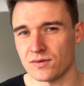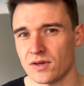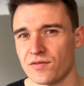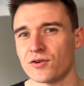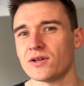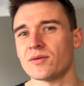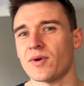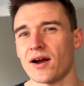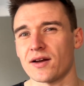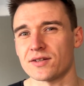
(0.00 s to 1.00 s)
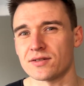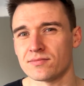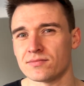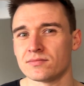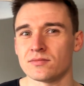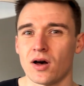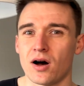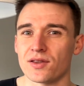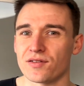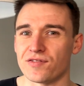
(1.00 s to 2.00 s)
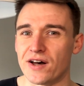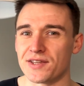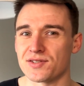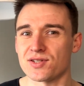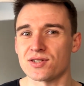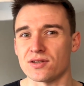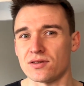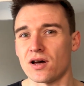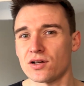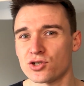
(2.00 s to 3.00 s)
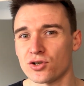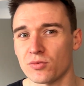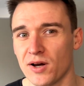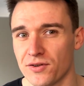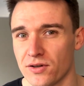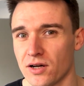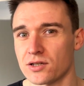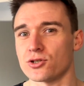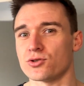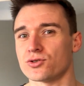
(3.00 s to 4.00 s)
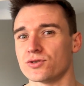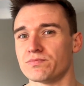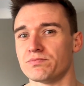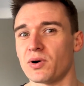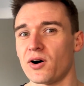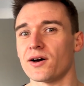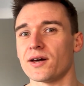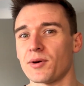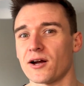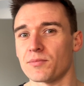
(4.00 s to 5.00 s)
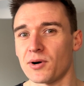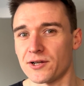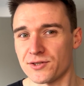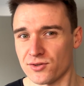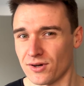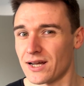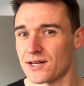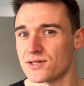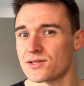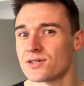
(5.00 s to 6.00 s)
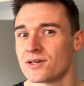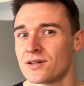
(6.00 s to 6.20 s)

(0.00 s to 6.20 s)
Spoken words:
If you're in the market, on the fence, not sure whether or not you should buy a pair of Bond sunglasses